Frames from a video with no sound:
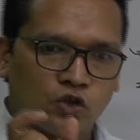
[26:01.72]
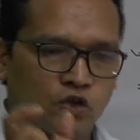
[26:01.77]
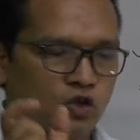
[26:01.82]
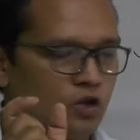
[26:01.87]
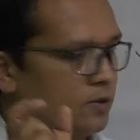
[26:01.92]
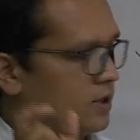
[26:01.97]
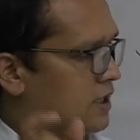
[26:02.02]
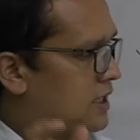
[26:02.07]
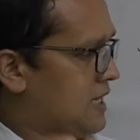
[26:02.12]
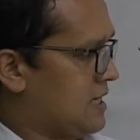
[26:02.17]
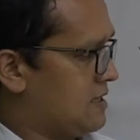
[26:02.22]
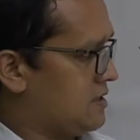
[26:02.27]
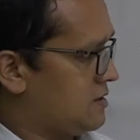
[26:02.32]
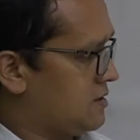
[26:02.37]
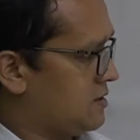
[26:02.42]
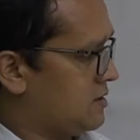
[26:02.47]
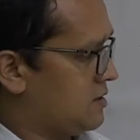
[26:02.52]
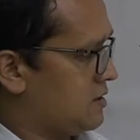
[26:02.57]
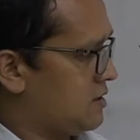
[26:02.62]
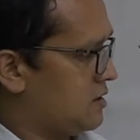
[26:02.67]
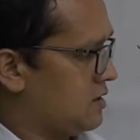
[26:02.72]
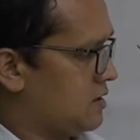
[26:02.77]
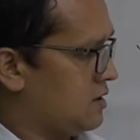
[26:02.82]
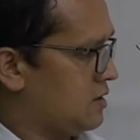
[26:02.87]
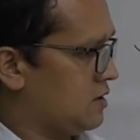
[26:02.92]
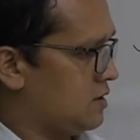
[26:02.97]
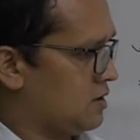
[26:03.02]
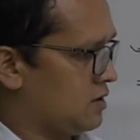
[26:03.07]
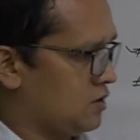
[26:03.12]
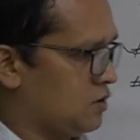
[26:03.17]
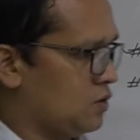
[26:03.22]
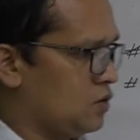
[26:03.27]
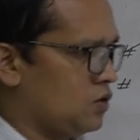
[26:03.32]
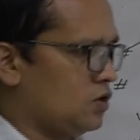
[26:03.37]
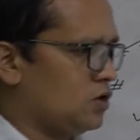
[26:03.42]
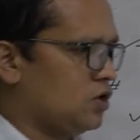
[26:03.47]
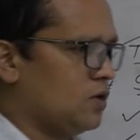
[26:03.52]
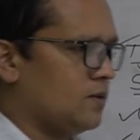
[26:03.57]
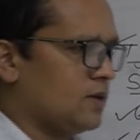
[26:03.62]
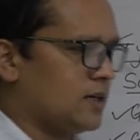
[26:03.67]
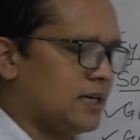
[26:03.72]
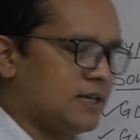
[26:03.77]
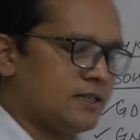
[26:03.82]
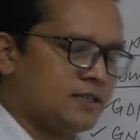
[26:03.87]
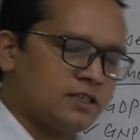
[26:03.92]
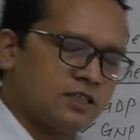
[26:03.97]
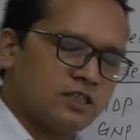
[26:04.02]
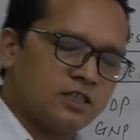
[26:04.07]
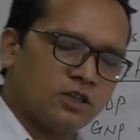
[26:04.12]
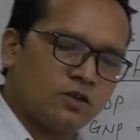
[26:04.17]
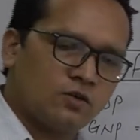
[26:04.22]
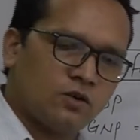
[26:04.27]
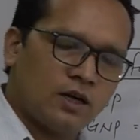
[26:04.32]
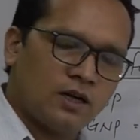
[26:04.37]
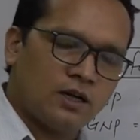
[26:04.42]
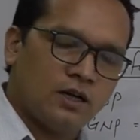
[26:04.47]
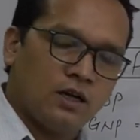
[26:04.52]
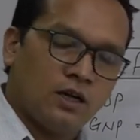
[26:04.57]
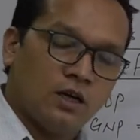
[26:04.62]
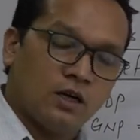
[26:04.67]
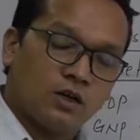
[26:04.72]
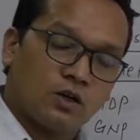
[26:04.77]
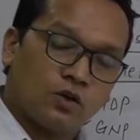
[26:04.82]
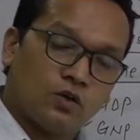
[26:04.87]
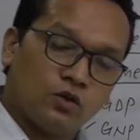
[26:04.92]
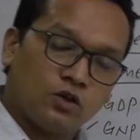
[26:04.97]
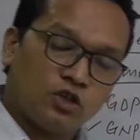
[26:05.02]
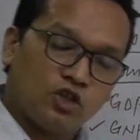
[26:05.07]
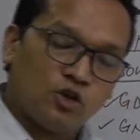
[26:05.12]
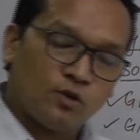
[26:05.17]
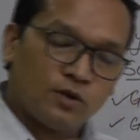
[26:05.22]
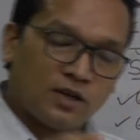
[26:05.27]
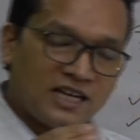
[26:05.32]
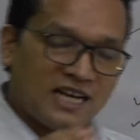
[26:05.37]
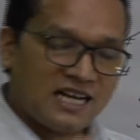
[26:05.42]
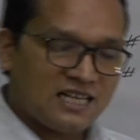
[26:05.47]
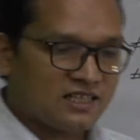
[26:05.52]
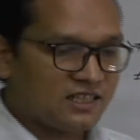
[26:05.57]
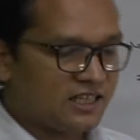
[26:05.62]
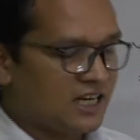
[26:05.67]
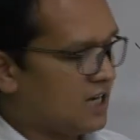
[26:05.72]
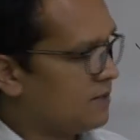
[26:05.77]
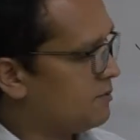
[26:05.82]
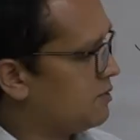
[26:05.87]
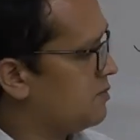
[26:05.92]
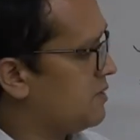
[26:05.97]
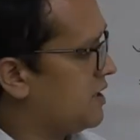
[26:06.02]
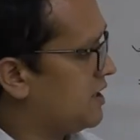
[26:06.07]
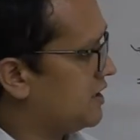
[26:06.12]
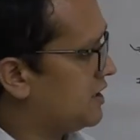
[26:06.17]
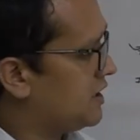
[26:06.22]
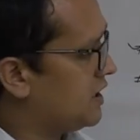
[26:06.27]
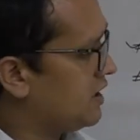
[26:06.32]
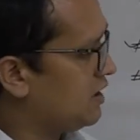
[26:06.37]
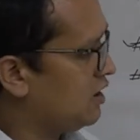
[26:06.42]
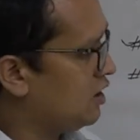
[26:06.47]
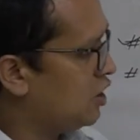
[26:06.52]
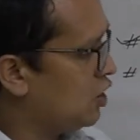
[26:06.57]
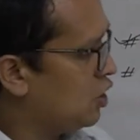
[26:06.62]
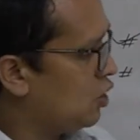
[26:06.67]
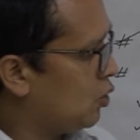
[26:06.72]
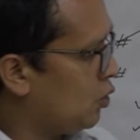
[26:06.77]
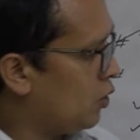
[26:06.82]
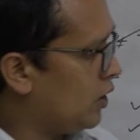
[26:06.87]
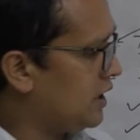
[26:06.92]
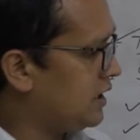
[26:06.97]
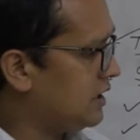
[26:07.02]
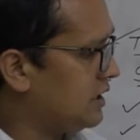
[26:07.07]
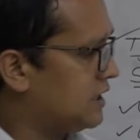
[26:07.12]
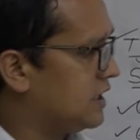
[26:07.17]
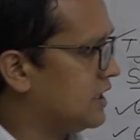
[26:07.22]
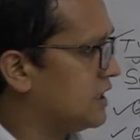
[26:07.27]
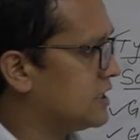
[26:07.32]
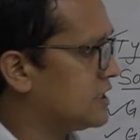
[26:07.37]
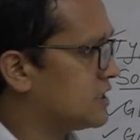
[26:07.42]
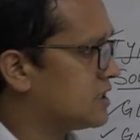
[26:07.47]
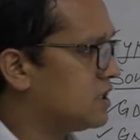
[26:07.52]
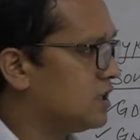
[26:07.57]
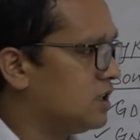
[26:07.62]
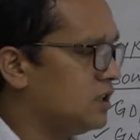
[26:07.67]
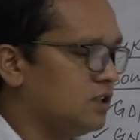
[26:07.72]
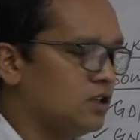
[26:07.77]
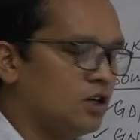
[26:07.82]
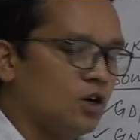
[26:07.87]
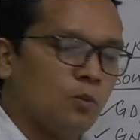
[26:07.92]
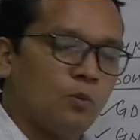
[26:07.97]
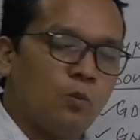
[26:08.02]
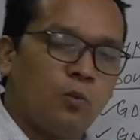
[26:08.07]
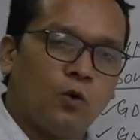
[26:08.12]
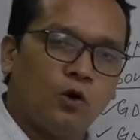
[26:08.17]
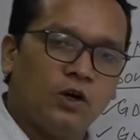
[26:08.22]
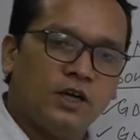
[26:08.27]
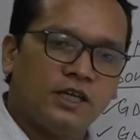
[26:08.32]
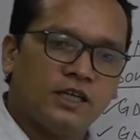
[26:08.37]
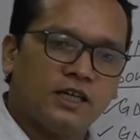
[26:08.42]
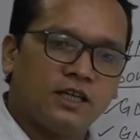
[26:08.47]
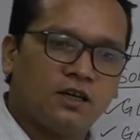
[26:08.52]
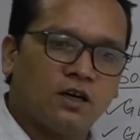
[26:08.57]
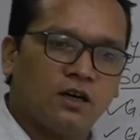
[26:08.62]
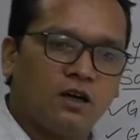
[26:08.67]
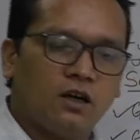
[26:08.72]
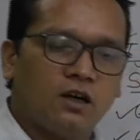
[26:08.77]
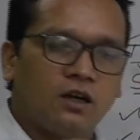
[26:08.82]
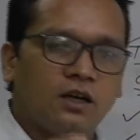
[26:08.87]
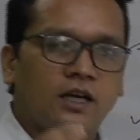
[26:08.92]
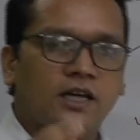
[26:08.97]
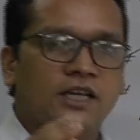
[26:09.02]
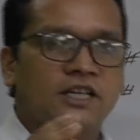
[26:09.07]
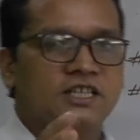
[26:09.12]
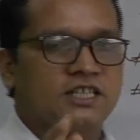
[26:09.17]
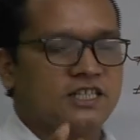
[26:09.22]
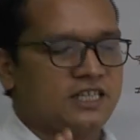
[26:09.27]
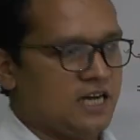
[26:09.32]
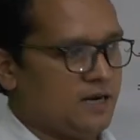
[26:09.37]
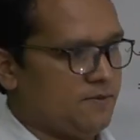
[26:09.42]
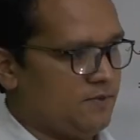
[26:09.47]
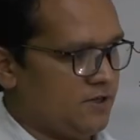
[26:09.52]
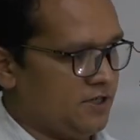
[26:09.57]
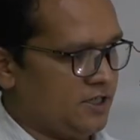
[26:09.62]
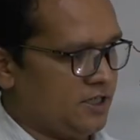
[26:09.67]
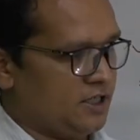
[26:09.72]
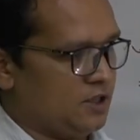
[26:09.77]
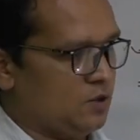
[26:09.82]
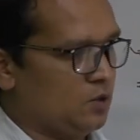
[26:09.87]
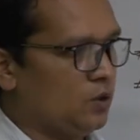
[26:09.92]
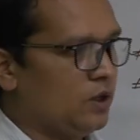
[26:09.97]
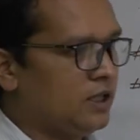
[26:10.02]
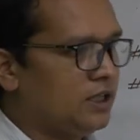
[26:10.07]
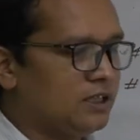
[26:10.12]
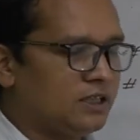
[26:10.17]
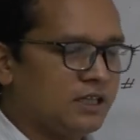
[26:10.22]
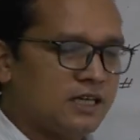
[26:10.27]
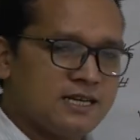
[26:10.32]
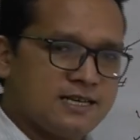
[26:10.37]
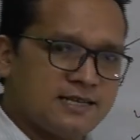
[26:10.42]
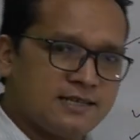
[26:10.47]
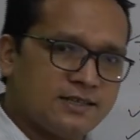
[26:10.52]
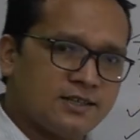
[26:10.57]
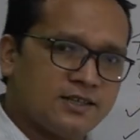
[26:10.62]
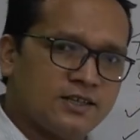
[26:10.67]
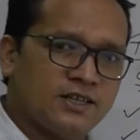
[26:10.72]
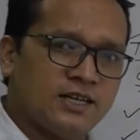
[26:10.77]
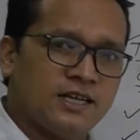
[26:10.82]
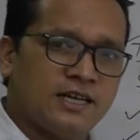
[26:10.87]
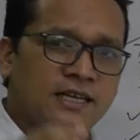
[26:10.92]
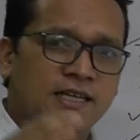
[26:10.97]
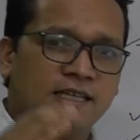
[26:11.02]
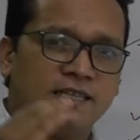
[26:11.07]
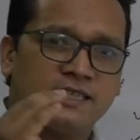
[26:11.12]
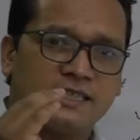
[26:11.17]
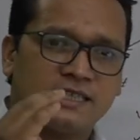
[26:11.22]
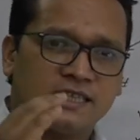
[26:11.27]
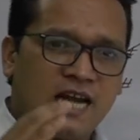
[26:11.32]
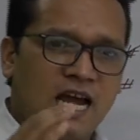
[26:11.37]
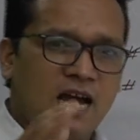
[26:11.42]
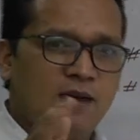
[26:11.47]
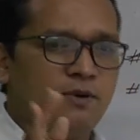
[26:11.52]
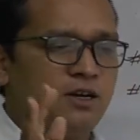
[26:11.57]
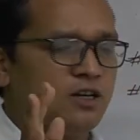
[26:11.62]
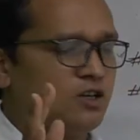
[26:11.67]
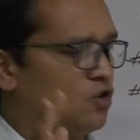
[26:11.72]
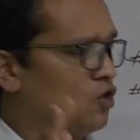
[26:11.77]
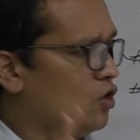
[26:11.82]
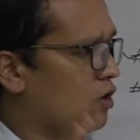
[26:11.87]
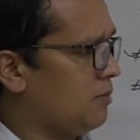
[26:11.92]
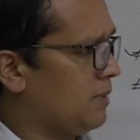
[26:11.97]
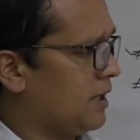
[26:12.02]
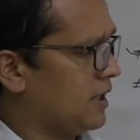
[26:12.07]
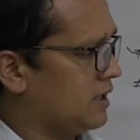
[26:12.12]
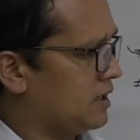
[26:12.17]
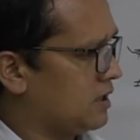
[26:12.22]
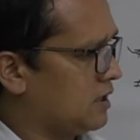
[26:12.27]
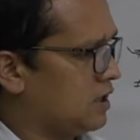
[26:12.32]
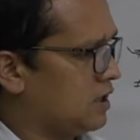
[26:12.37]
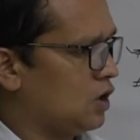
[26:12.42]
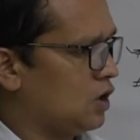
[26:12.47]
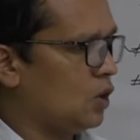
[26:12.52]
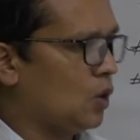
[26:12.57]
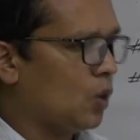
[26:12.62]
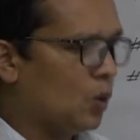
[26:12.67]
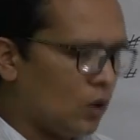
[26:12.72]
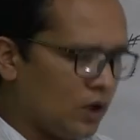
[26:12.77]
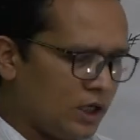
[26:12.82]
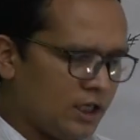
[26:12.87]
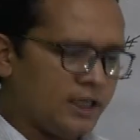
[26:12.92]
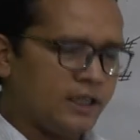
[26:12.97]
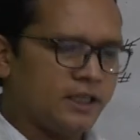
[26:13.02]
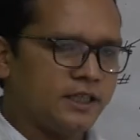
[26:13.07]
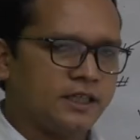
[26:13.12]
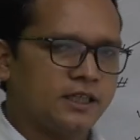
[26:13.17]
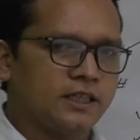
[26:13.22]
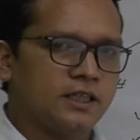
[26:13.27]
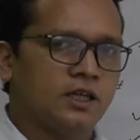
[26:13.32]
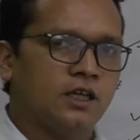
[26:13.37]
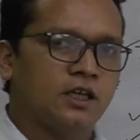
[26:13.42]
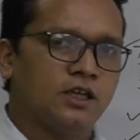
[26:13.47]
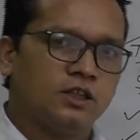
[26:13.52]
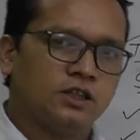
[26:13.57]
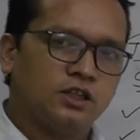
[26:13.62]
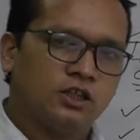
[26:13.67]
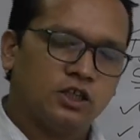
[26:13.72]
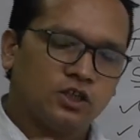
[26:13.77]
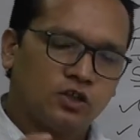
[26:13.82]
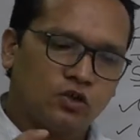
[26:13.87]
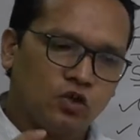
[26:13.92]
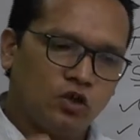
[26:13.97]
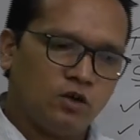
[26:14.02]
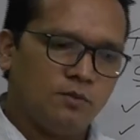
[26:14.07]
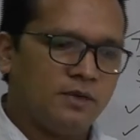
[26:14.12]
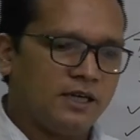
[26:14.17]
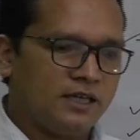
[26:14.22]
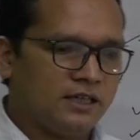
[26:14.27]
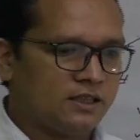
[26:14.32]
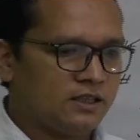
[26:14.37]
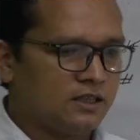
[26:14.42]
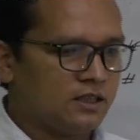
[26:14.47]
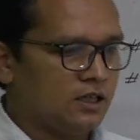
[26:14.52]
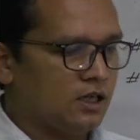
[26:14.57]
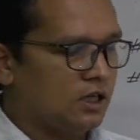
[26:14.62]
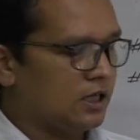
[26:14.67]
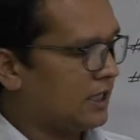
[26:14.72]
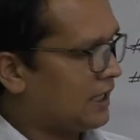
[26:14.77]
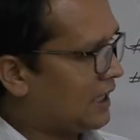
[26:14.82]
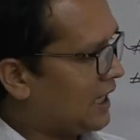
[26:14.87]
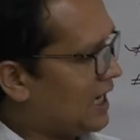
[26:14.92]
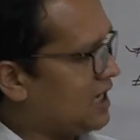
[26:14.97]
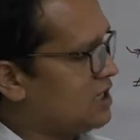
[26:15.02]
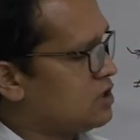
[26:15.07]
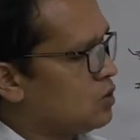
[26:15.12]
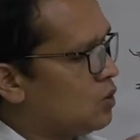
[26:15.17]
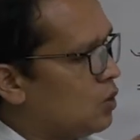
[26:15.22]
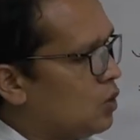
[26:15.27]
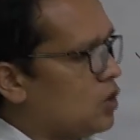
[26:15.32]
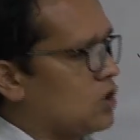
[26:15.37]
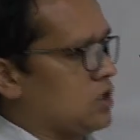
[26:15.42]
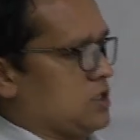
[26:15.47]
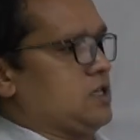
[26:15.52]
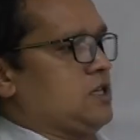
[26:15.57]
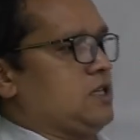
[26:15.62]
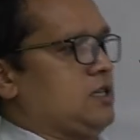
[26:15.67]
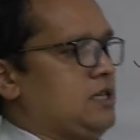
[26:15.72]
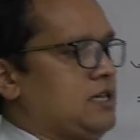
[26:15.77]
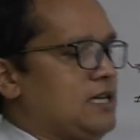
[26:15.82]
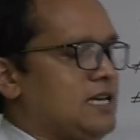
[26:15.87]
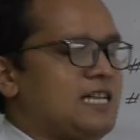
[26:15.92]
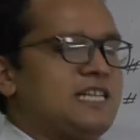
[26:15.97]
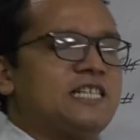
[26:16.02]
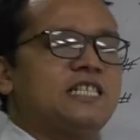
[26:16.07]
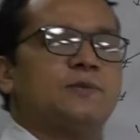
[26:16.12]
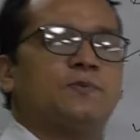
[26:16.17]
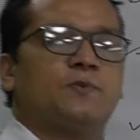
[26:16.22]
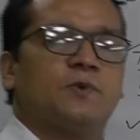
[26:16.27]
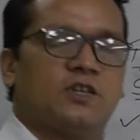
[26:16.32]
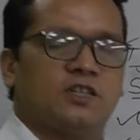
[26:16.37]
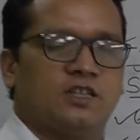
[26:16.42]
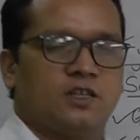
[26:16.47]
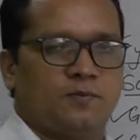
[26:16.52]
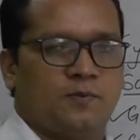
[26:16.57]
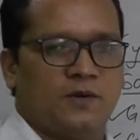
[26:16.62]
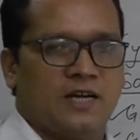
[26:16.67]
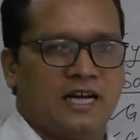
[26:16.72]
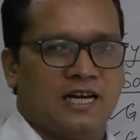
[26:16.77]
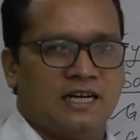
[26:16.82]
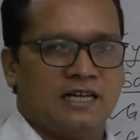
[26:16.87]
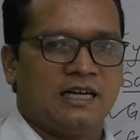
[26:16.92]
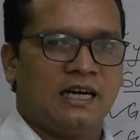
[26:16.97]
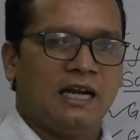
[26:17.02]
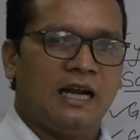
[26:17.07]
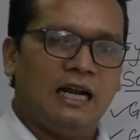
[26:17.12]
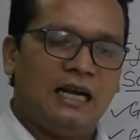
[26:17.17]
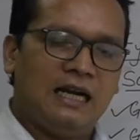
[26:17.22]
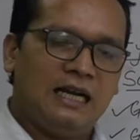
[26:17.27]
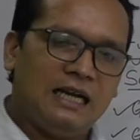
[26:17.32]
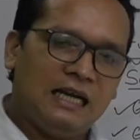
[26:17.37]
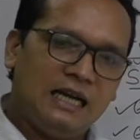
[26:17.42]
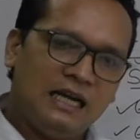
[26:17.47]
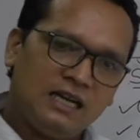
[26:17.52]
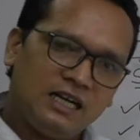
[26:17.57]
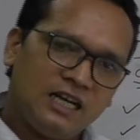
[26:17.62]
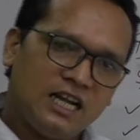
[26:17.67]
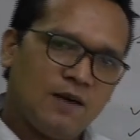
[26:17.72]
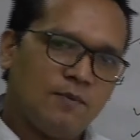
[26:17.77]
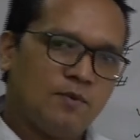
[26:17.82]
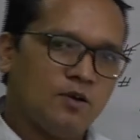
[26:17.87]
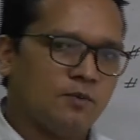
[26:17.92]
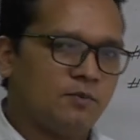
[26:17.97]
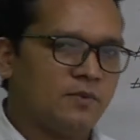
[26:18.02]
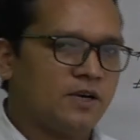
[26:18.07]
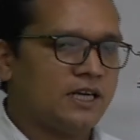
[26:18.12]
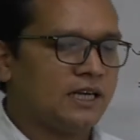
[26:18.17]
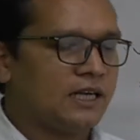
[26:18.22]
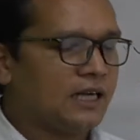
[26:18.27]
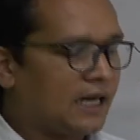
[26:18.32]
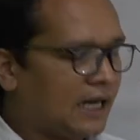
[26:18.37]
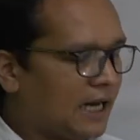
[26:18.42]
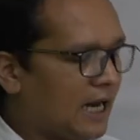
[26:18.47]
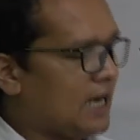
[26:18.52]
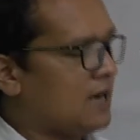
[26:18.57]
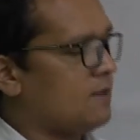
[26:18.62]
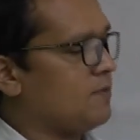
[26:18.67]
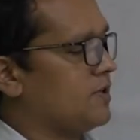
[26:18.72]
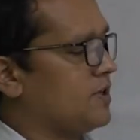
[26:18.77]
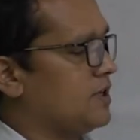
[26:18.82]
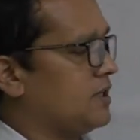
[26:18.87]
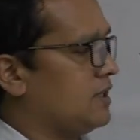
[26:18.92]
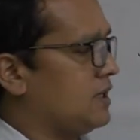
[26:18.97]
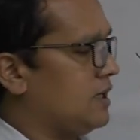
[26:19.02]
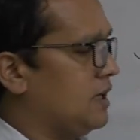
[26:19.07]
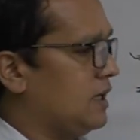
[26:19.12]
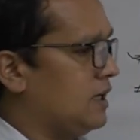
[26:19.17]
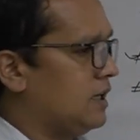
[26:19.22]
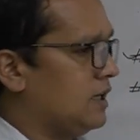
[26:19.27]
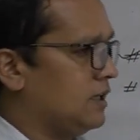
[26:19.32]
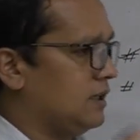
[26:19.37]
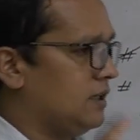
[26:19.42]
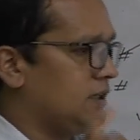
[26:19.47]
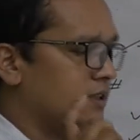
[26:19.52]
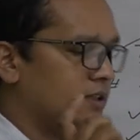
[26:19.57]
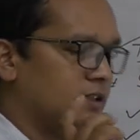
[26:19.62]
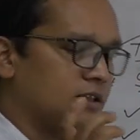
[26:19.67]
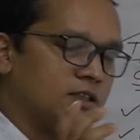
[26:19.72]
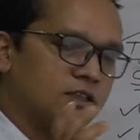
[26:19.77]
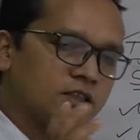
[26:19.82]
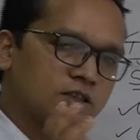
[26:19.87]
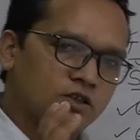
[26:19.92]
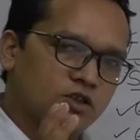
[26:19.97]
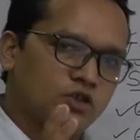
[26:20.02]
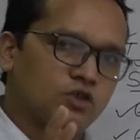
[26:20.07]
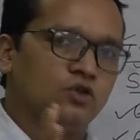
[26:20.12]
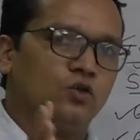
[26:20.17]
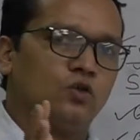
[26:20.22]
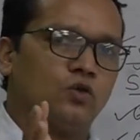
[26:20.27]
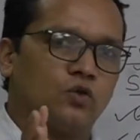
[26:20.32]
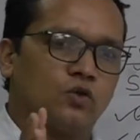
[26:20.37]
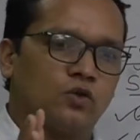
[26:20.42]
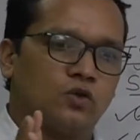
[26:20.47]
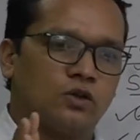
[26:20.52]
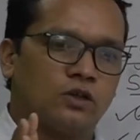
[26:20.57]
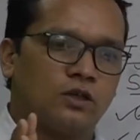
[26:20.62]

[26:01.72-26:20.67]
governance is required. Good governance can be maintained when there is the political instability. When there is the stable government, only the government can work as per the plan, and development can be shown.